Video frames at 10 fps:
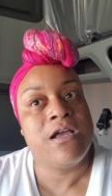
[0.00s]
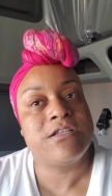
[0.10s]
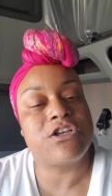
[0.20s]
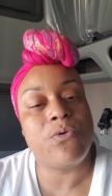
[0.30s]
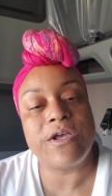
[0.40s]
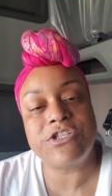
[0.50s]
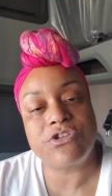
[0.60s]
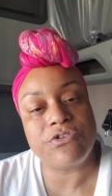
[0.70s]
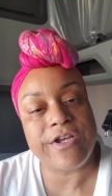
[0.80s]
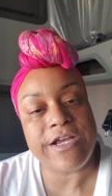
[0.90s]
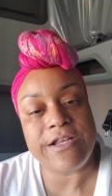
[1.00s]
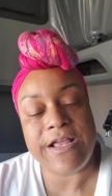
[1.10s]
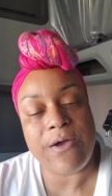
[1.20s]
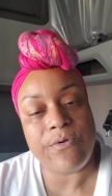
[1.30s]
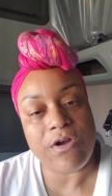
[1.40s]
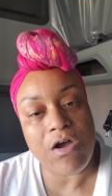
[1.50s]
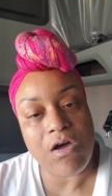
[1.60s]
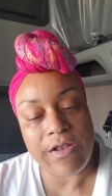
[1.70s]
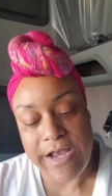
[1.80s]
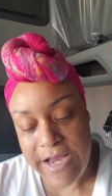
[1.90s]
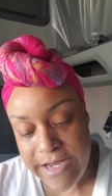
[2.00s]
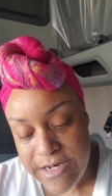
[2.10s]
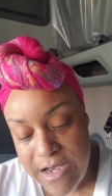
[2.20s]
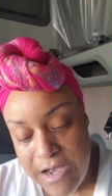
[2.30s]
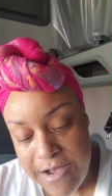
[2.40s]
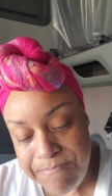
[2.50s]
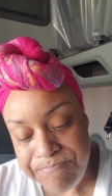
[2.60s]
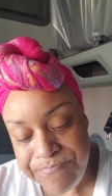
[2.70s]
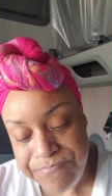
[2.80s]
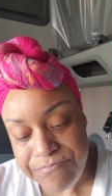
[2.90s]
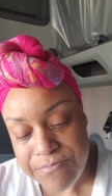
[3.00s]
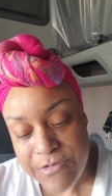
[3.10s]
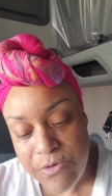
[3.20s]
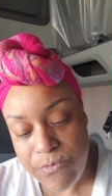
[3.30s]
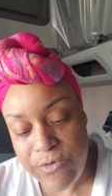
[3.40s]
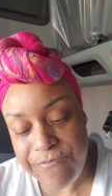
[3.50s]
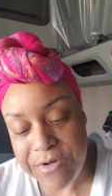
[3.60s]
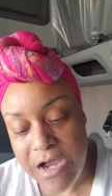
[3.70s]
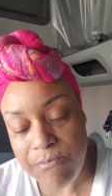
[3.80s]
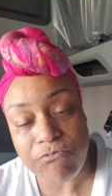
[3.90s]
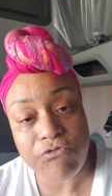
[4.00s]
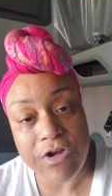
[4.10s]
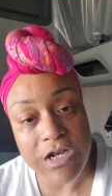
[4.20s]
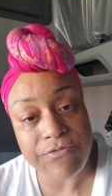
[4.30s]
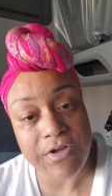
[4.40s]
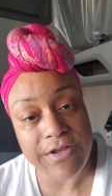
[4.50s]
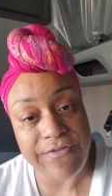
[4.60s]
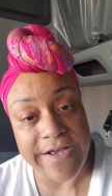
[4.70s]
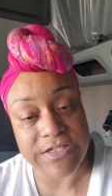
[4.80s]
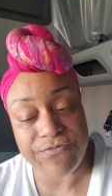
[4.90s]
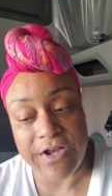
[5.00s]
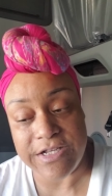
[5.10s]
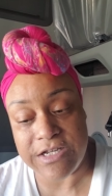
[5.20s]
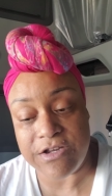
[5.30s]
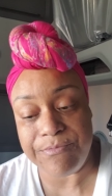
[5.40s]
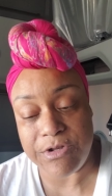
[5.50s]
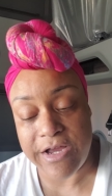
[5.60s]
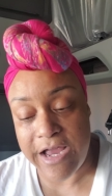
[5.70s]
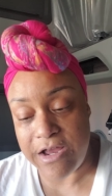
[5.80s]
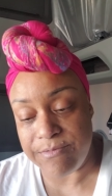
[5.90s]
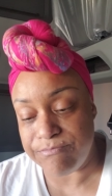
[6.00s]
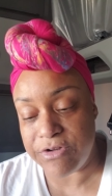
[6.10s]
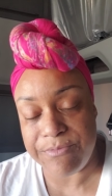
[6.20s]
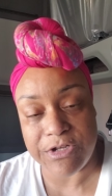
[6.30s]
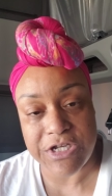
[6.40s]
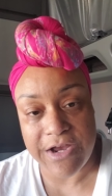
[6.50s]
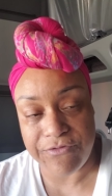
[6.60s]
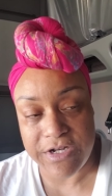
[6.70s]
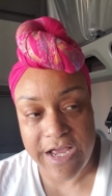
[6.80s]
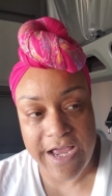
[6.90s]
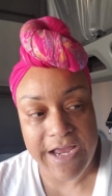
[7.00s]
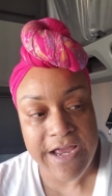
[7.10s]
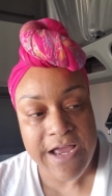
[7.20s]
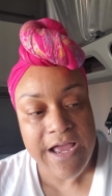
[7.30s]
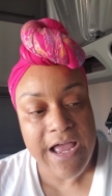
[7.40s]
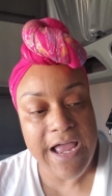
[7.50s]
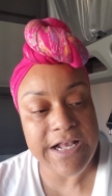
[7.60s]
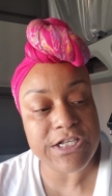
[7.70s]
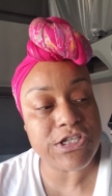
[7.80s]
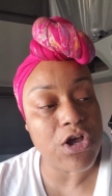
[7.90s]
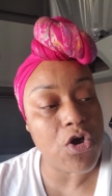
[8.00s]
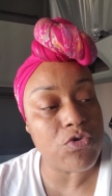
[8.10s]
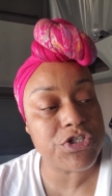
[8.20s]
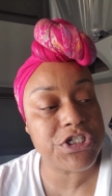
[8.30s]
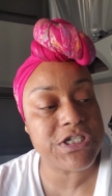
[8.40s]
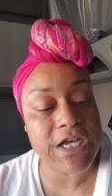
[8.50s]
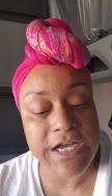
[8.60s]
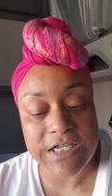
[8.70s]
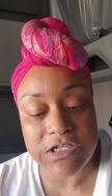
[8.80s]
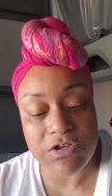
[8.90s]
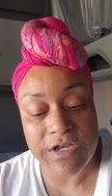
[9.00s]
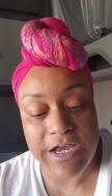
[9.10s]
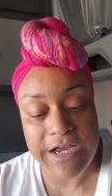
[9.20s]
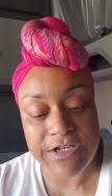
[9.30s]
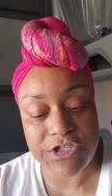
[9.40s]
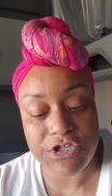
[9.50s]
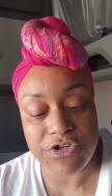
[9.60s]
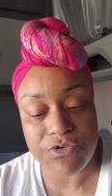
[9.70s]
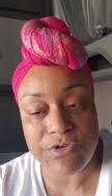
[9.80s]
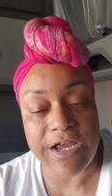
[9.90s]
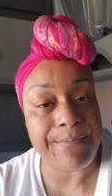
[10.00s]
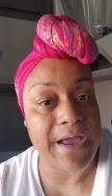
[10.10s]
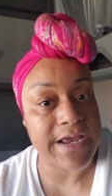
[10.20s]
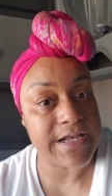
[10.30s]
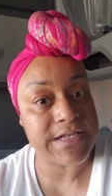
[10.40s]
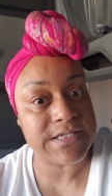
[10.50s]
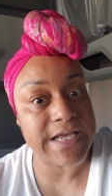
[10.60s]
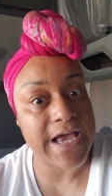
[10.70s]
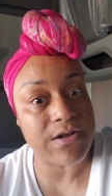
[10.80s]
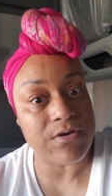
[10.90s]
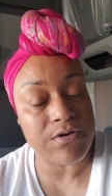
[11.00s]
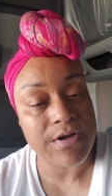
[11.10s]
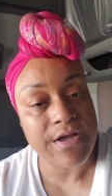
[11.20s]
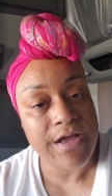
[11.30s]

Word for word: sequestering that we're all in. Um, we've become really, really fast friends and communicate pretty much every day. And so she's looking to get back in the saddle